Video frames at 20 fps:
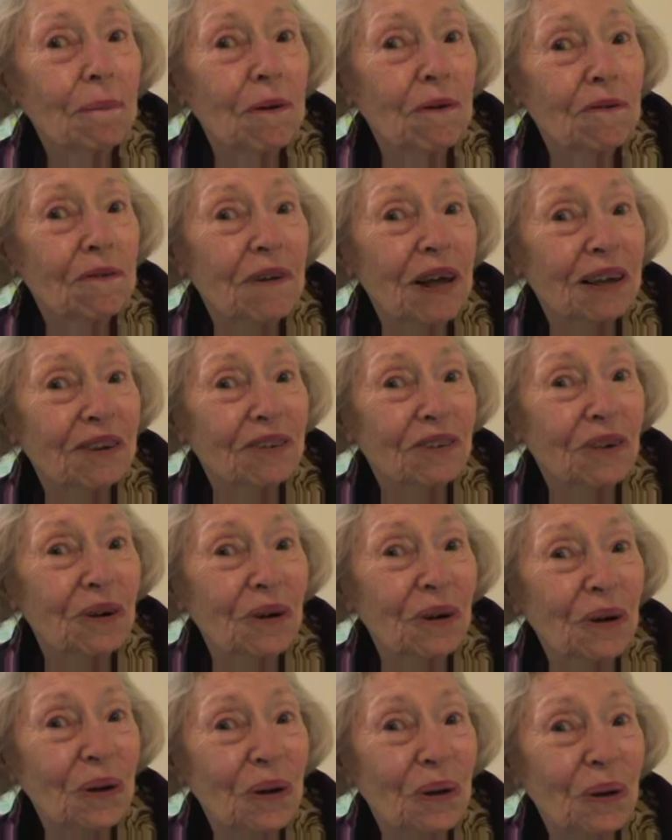professor
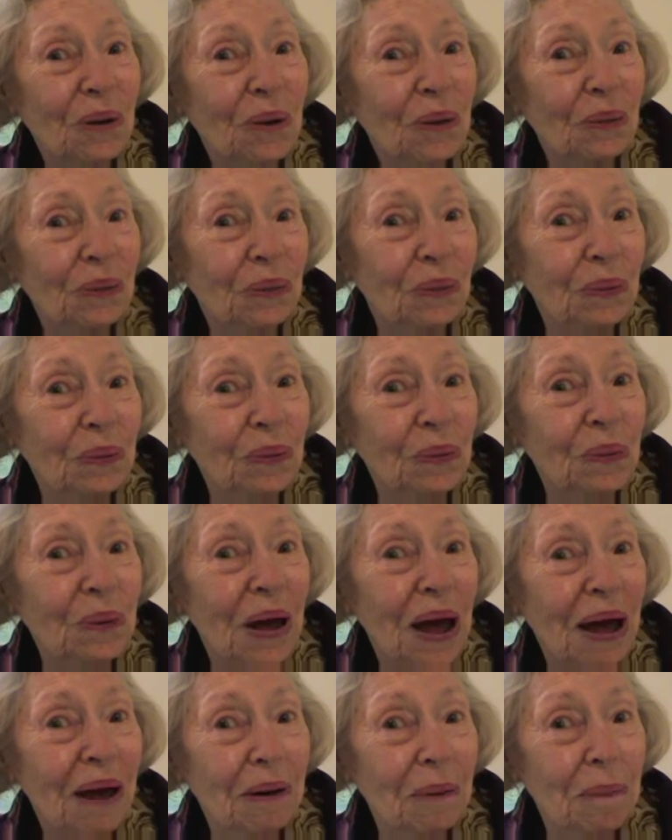who knew
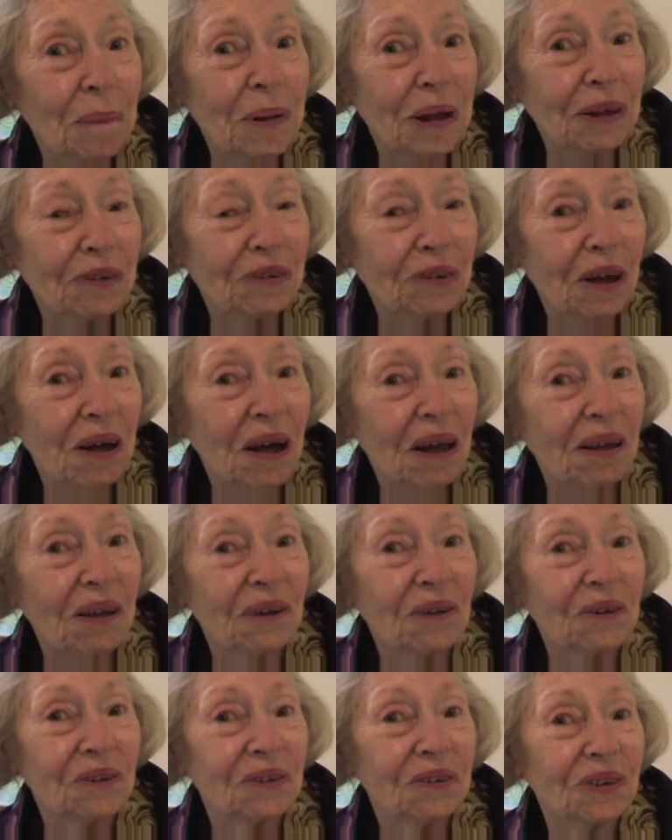how to mix
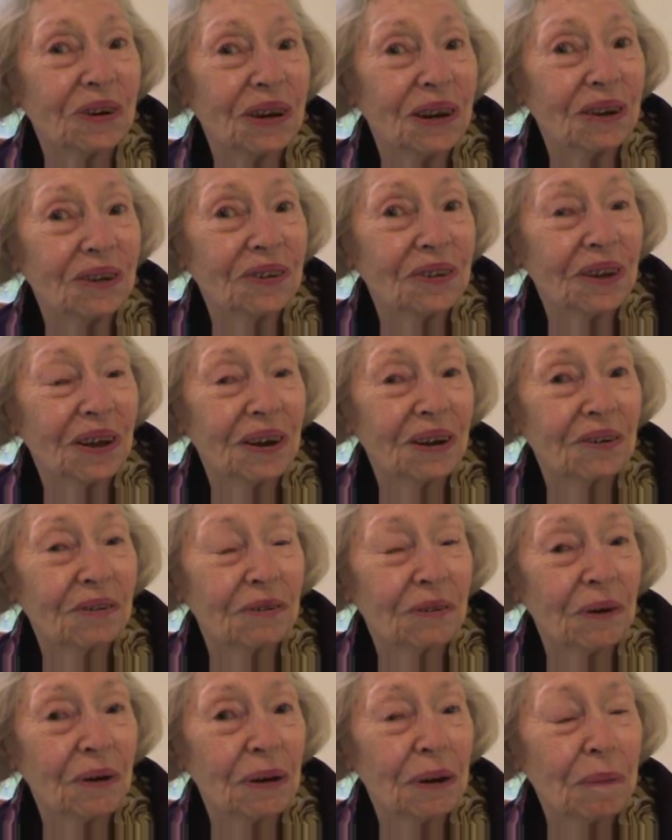colors, and he said it's
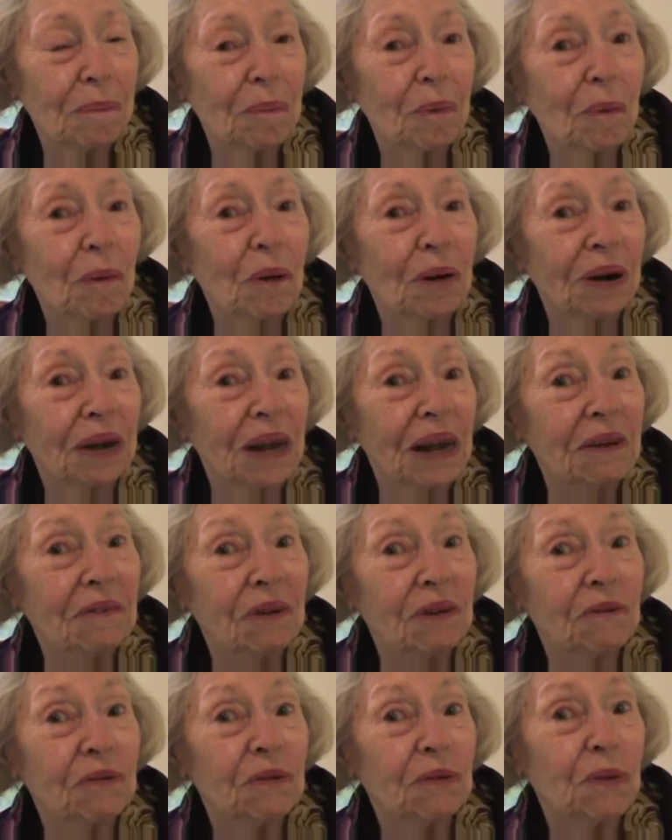very important, even
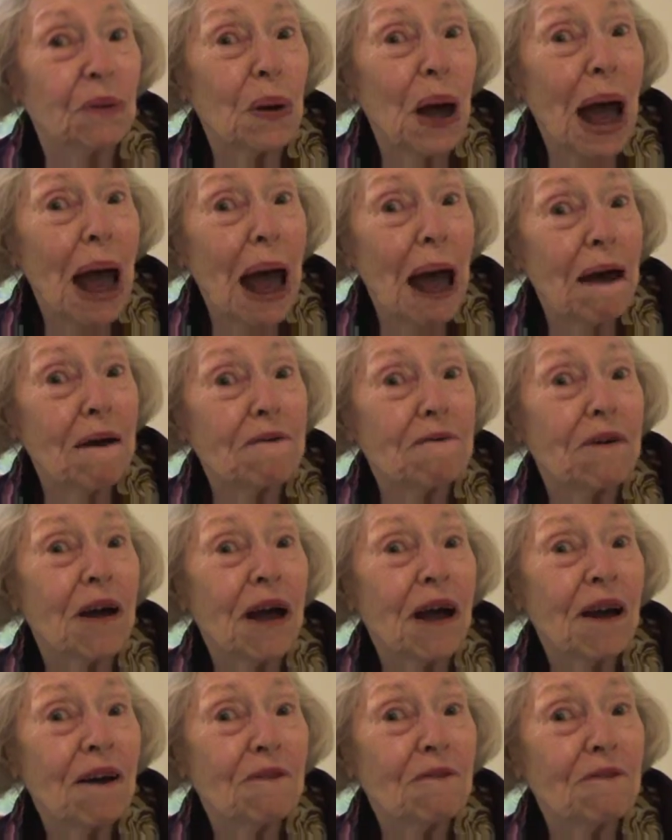if you have
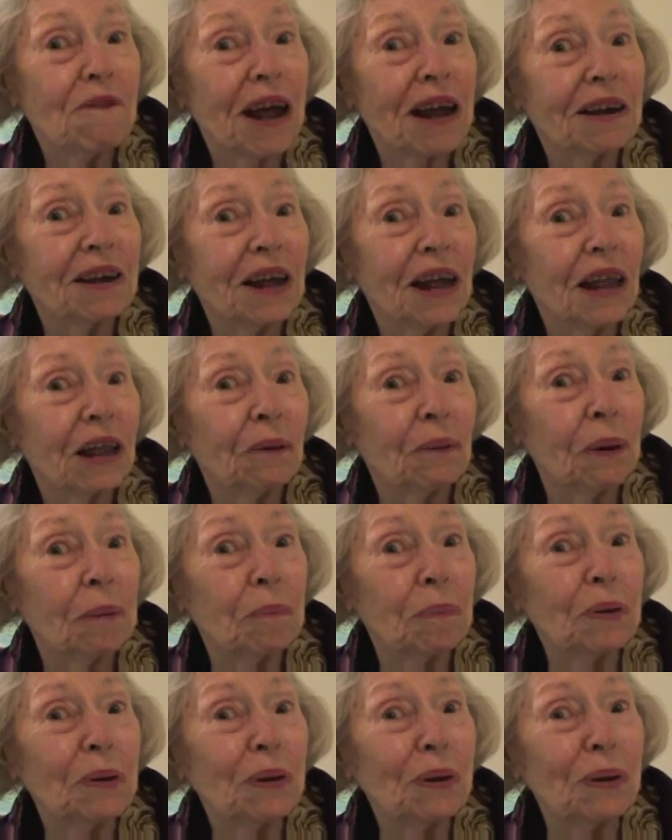red, yellow, and
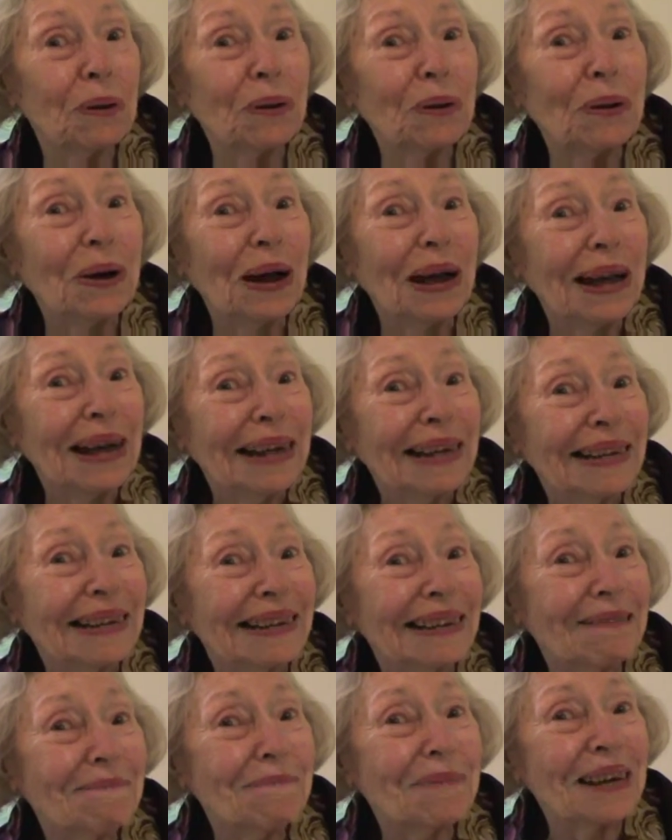blue,
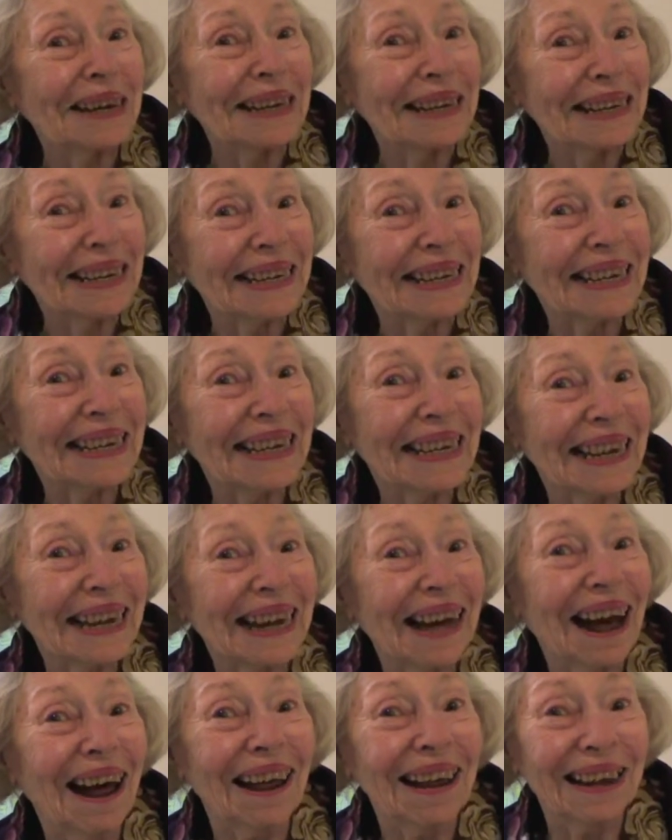to mix the
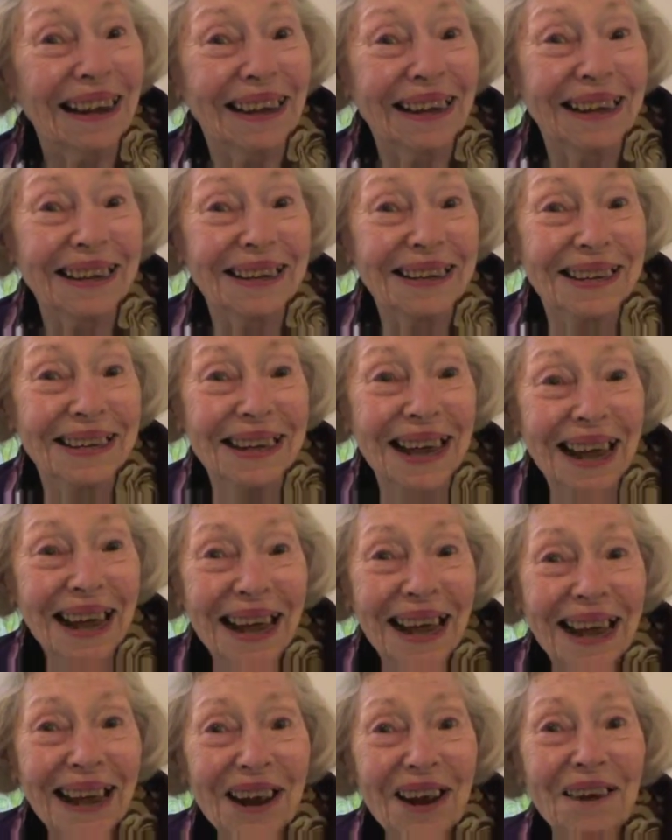
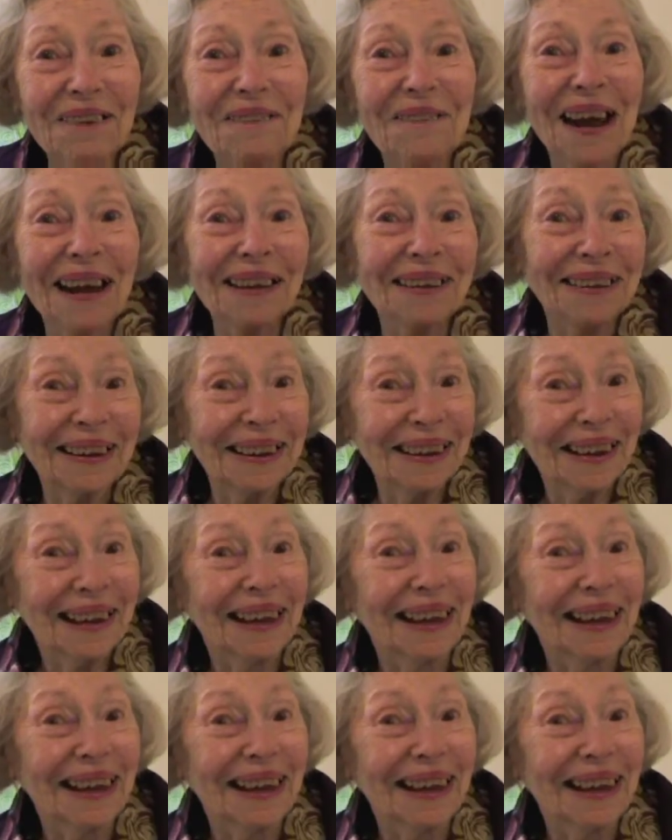colors correctly.